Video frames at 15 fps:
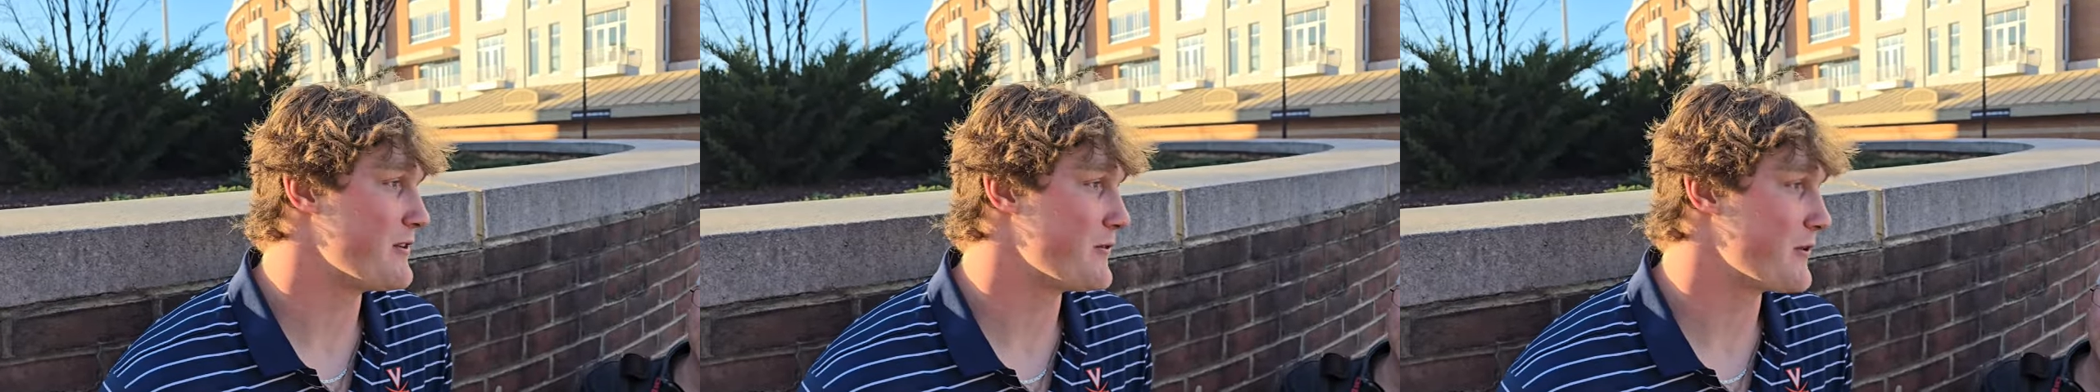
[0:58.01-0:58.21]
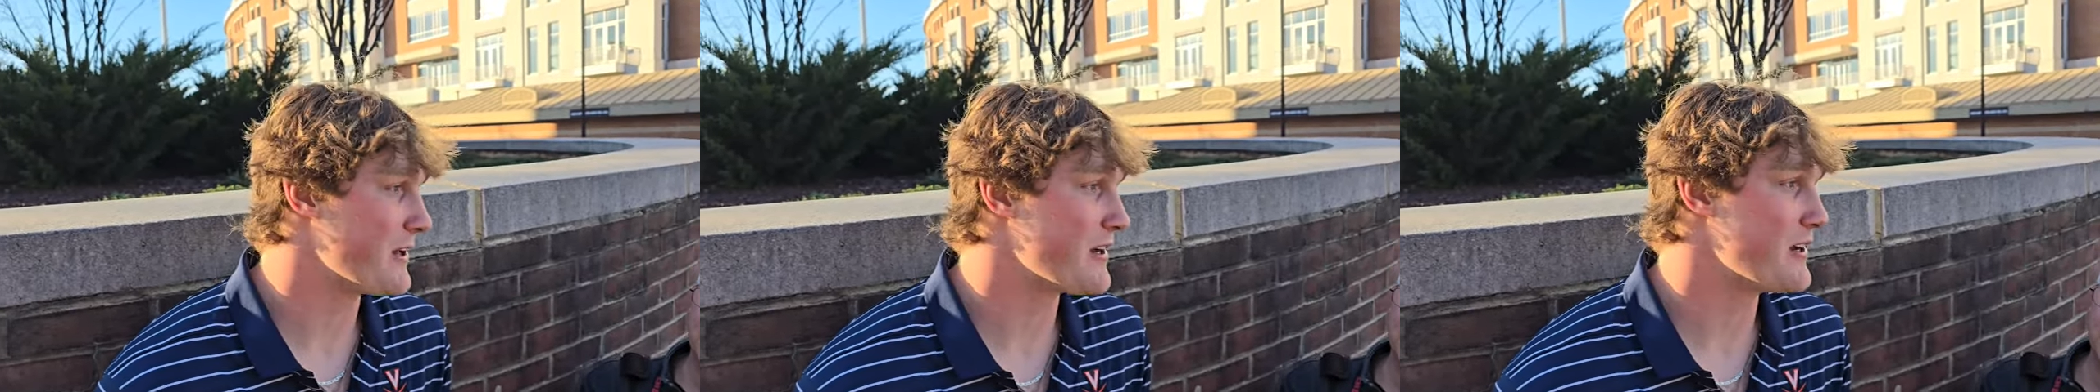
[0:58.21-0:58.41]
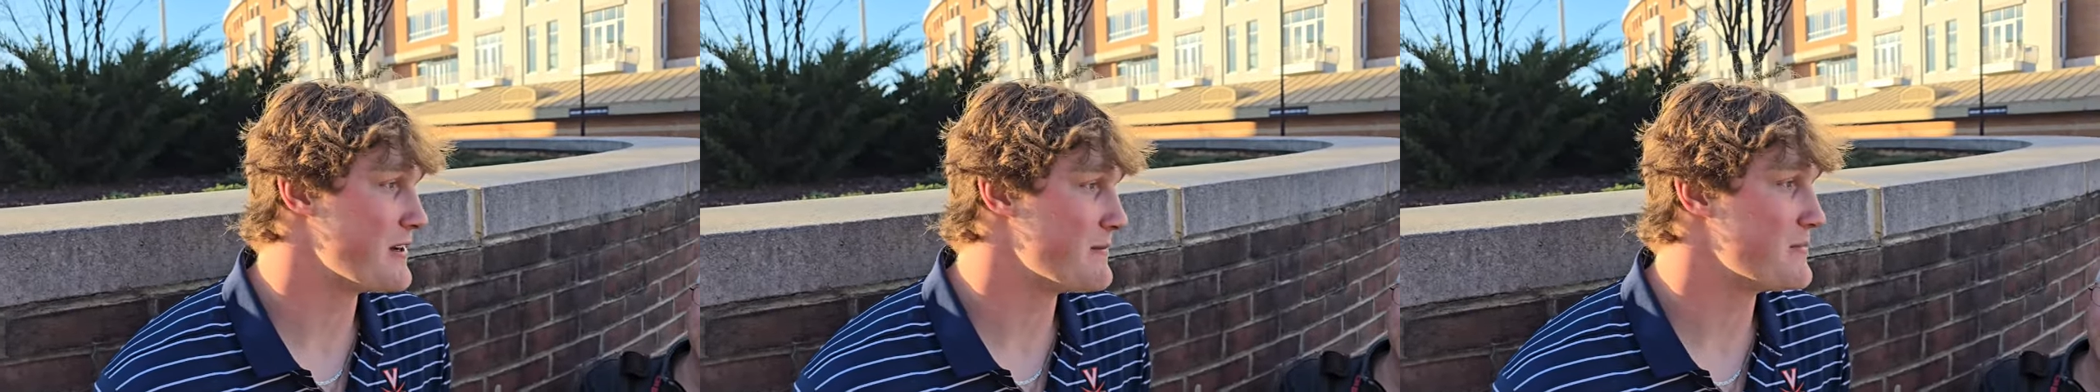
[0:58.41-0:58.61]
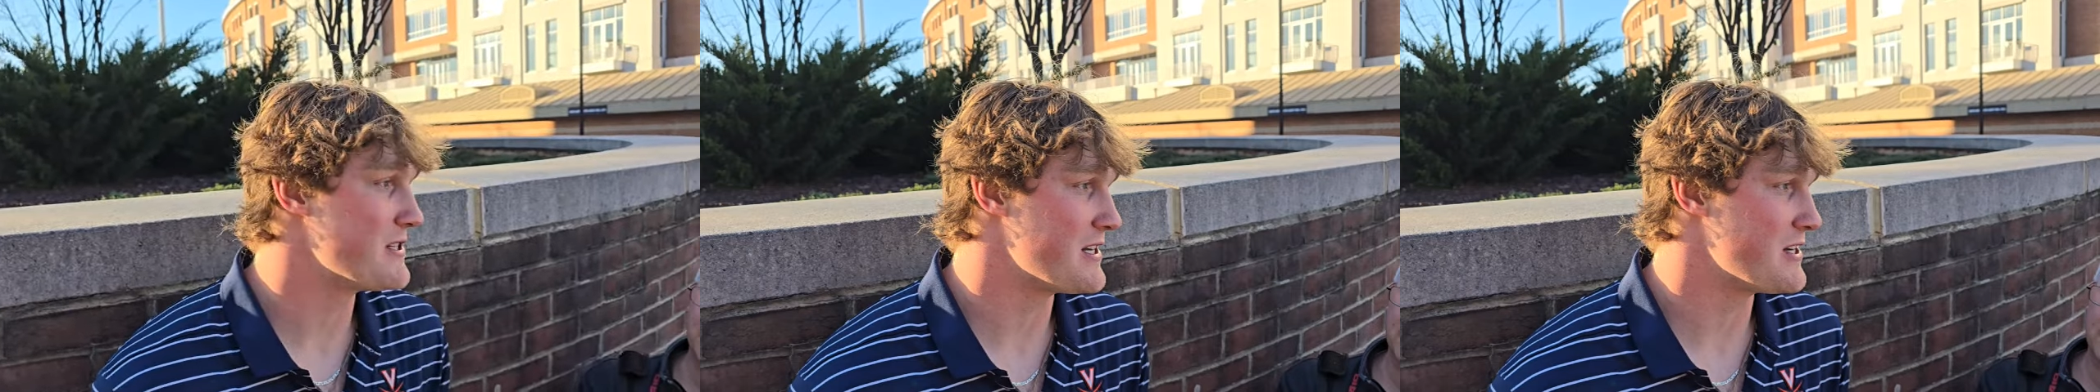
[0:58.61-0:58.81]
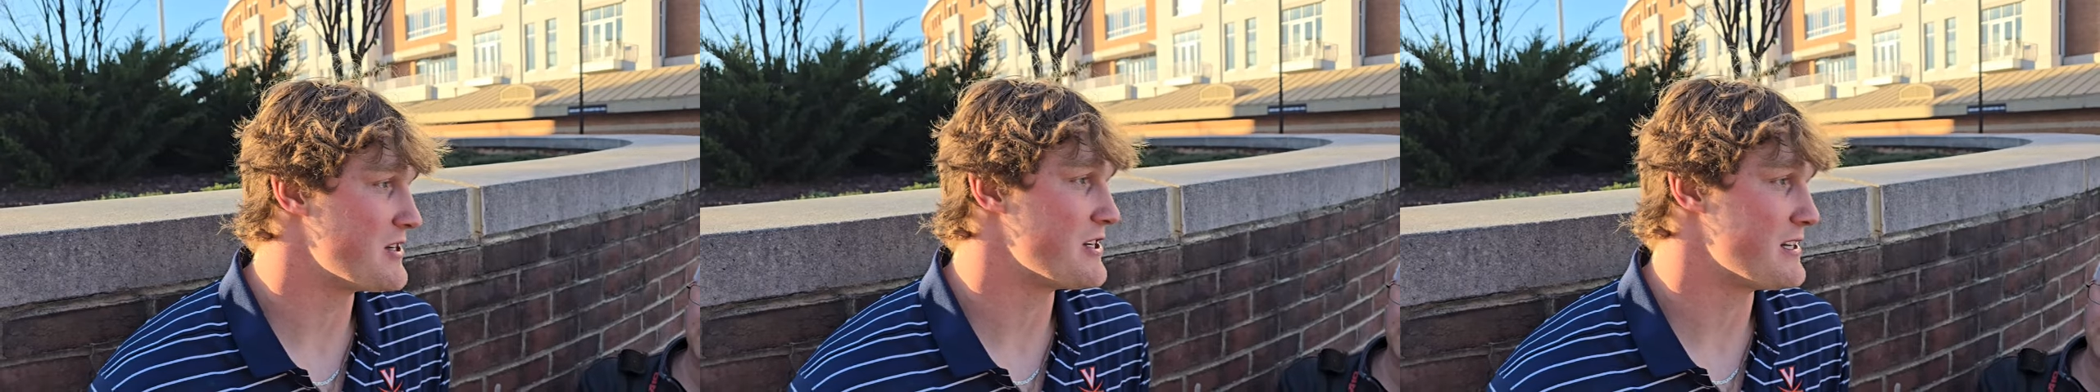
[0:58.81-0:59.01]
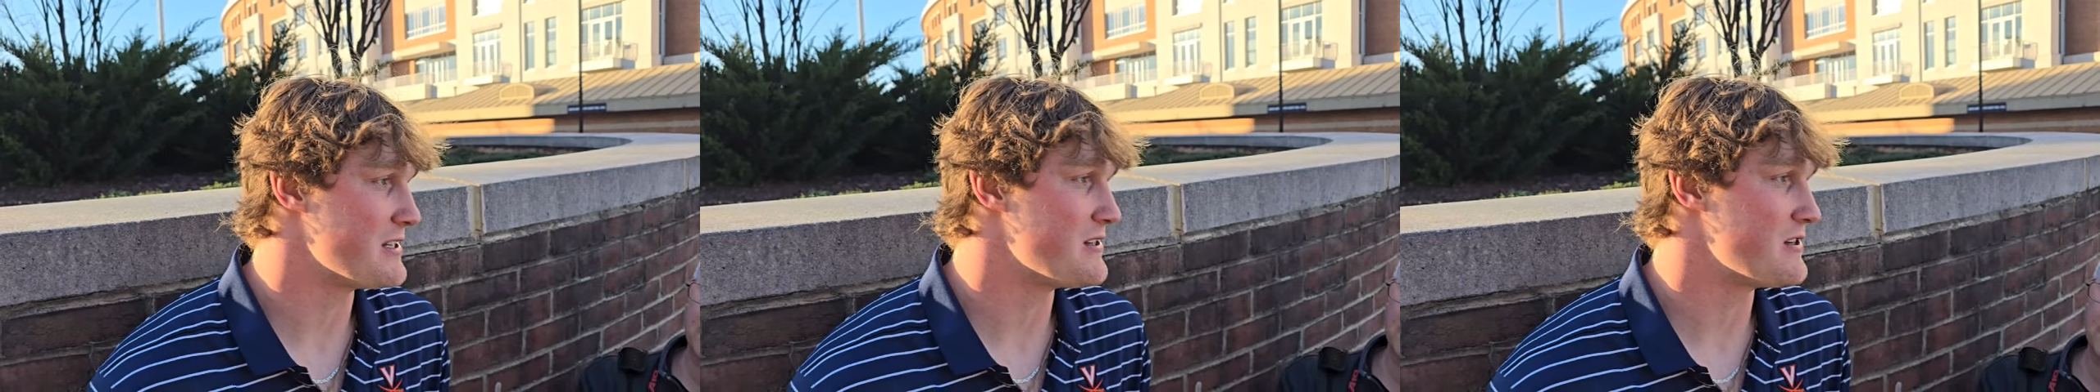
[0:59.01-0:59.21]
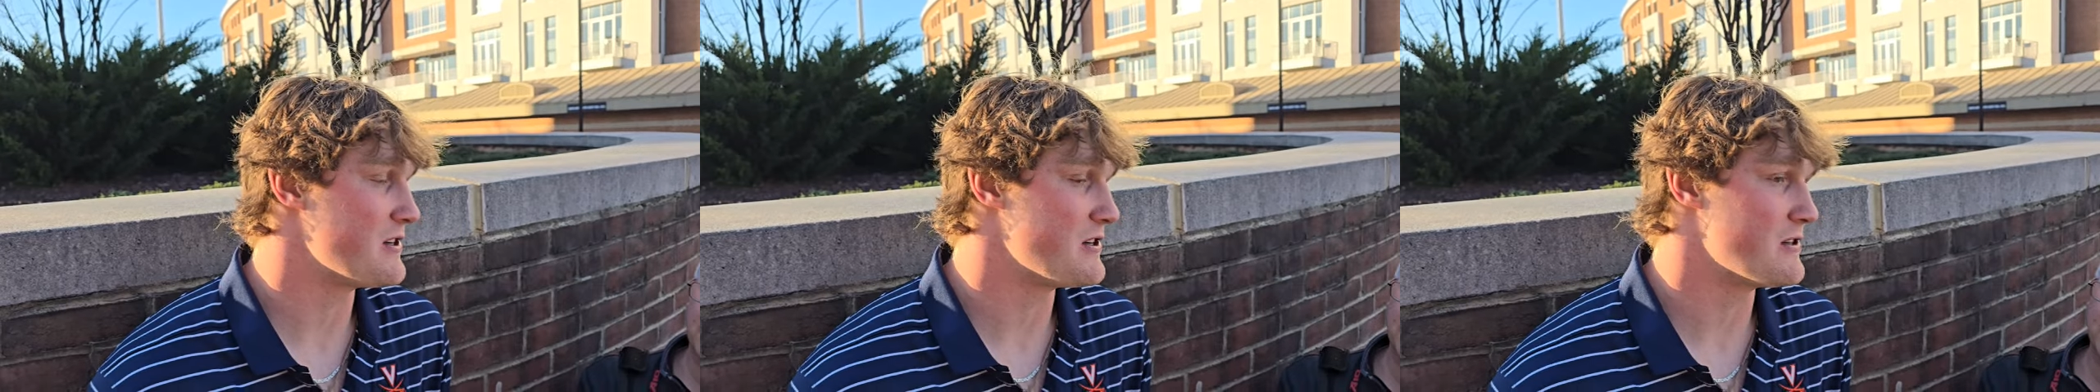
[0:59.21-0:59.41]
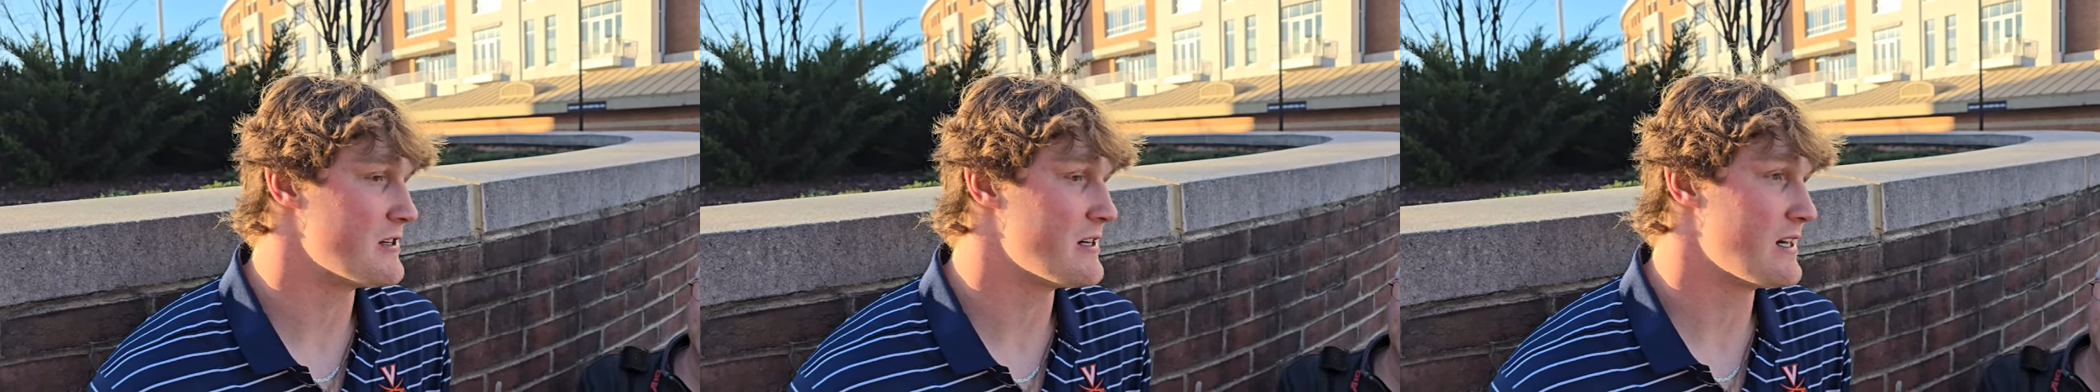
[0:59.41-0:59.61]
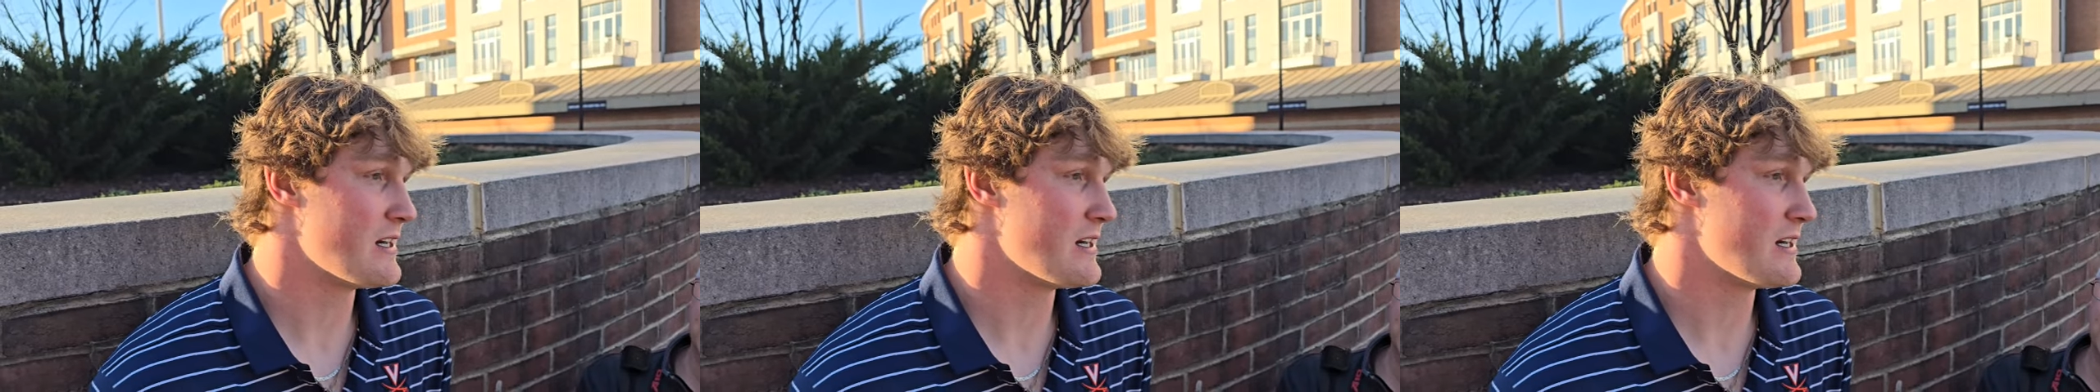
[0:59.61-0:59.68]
in a really good position to